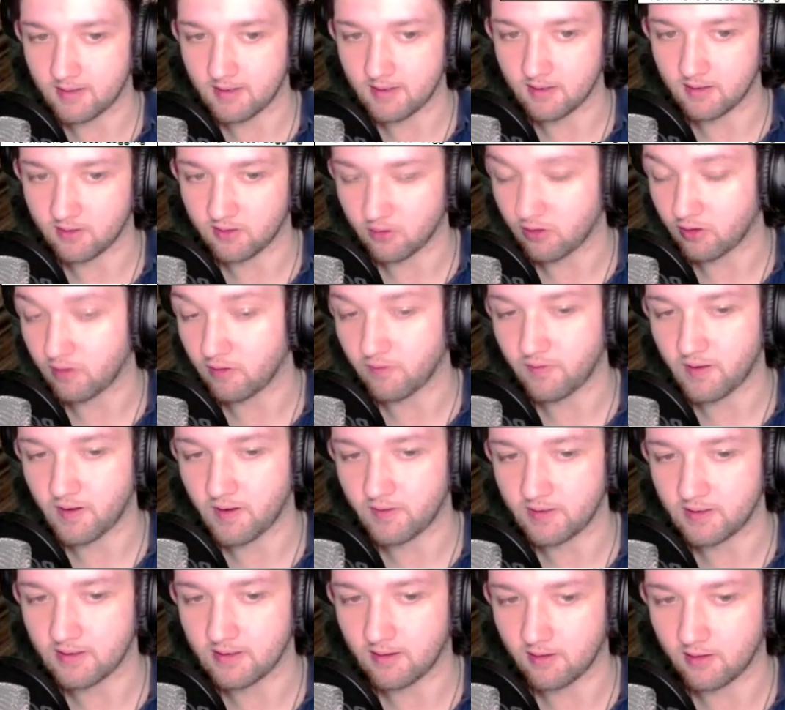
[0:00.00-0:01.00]
is
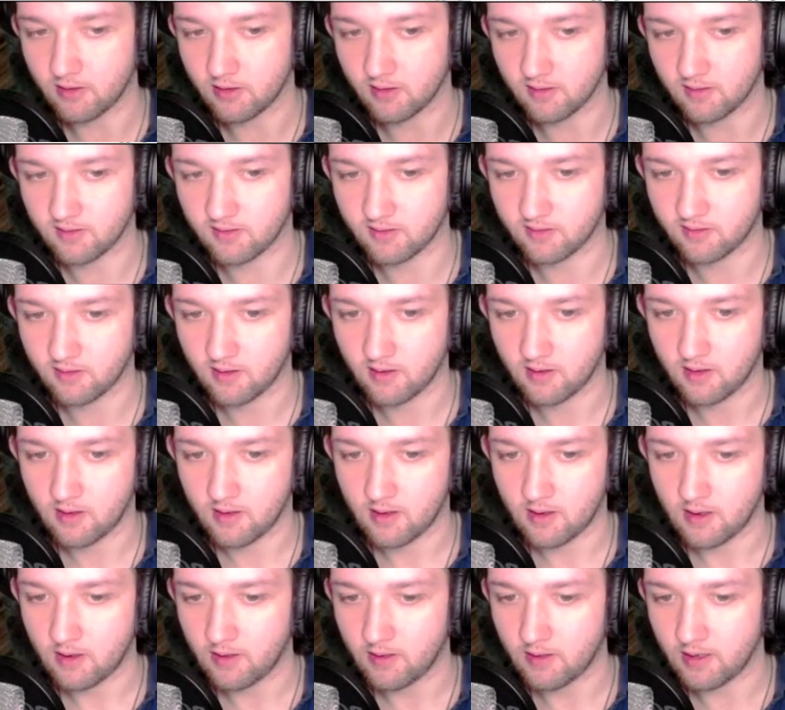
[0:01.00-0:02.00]
250 diligence.
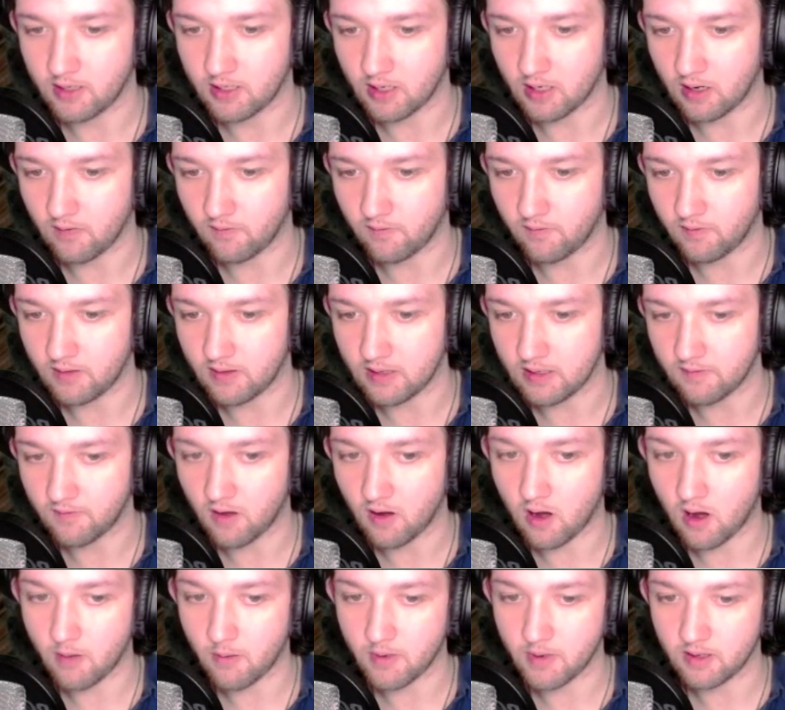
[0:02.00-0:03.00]
Then you have the
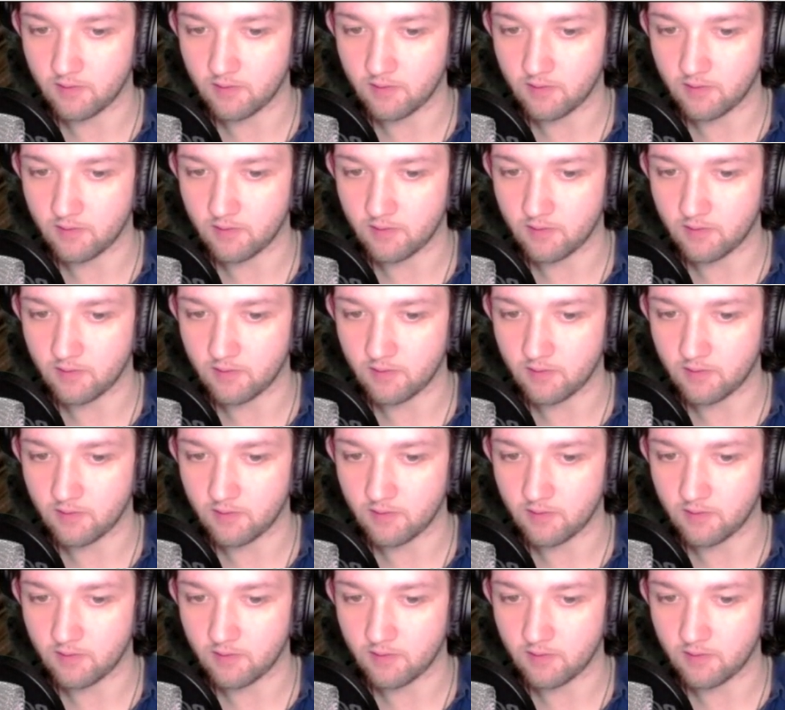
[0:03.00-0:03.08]
farming for